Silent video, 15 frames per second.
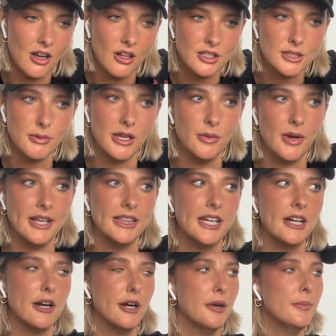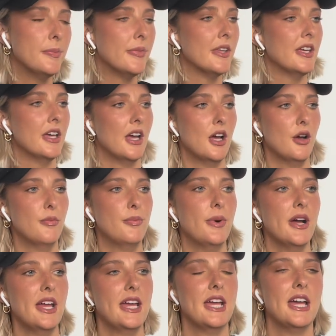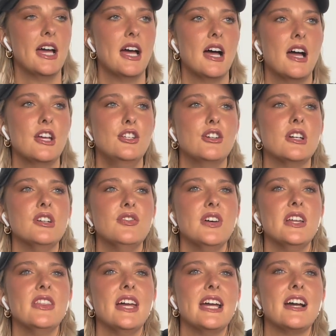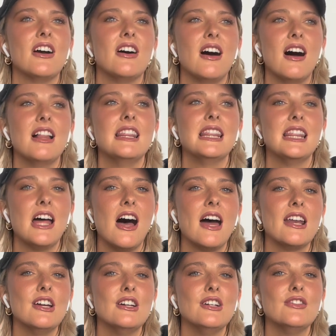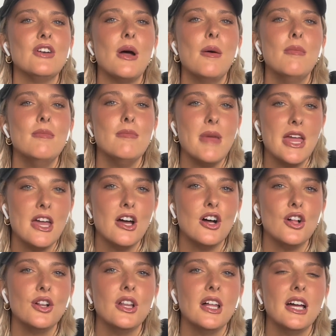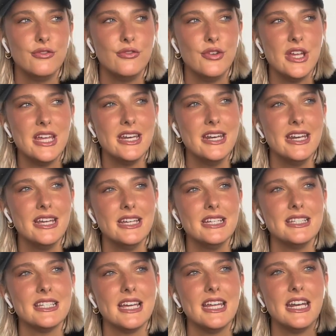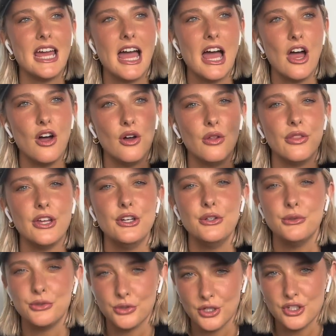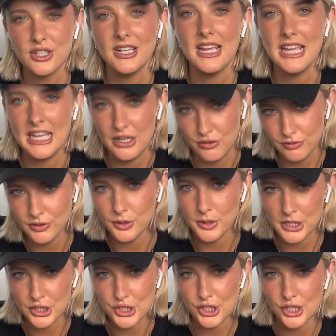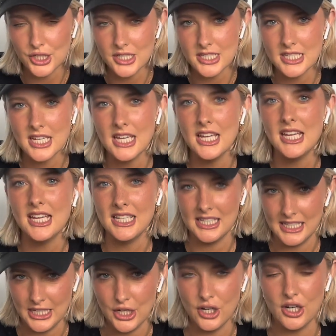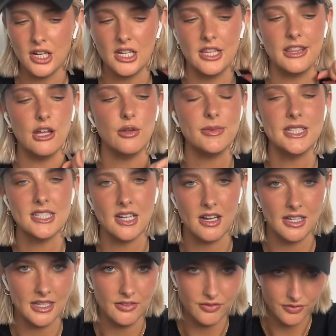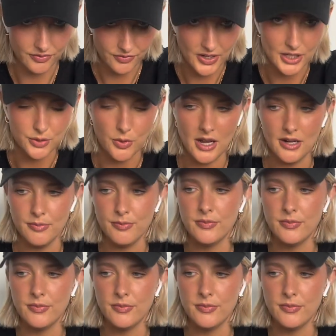I'll explain why later. But you're gonna find like a lot of male fitness and health and nutrition influencers here. They'll be stuck in phase 1.